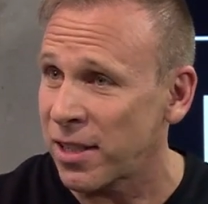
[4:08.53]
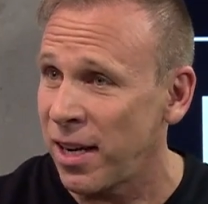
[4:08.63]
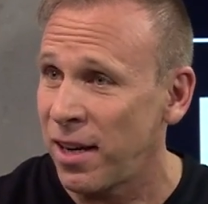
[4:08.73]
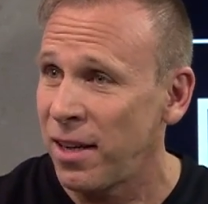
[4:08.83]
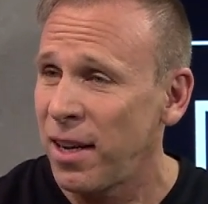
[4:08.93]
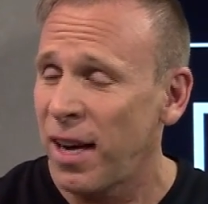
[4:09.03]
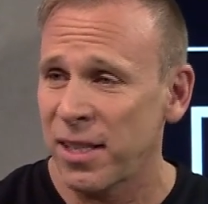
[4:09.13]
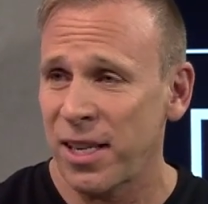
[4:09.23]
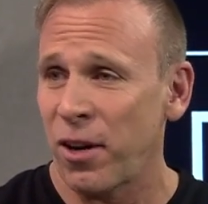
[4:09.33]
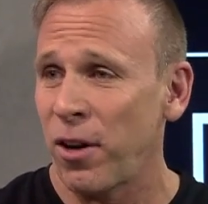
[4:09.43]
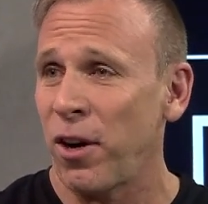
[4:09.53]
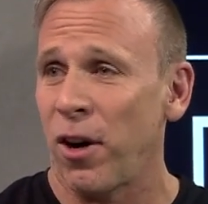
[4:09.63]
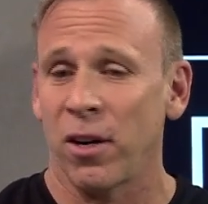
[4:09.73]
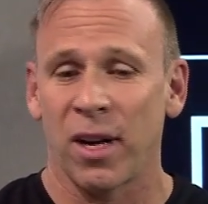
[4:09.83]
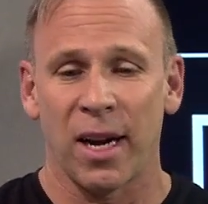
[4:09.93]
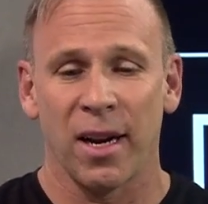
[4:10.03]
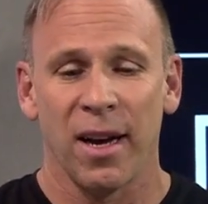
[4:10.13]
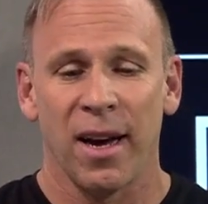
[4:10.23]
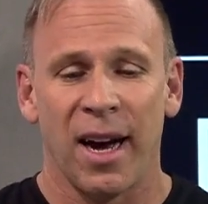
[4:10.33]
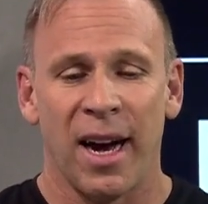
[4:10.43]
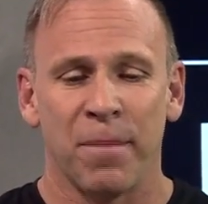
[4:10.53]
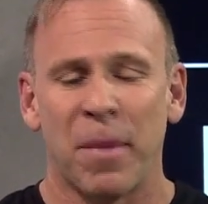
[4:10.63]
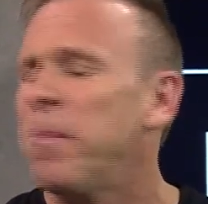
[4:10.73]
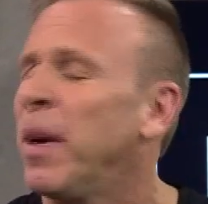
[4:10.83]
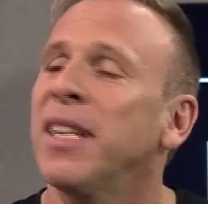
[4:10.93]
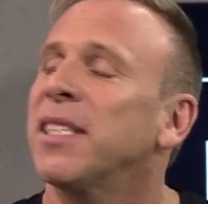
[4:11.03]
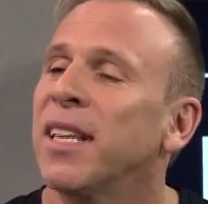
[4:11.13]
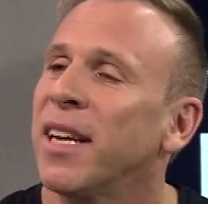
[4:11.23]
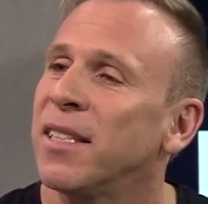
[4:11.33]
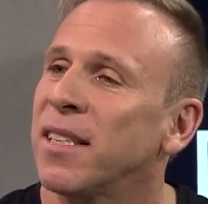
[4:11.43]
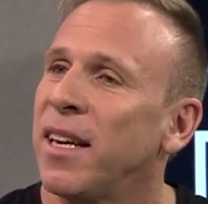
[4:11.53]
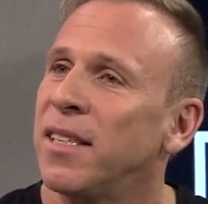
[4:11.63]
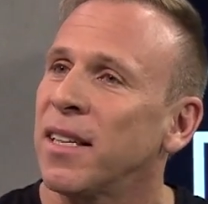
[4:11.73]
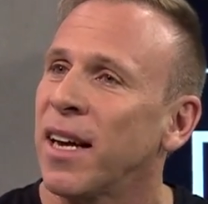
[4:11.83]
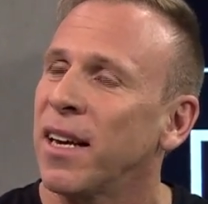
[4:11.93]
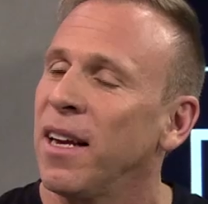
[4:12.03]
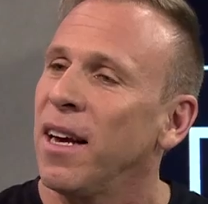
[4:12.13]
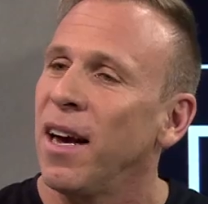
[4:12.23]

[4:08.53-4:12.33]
Now, as I said earlier on, like my biggest thing is like,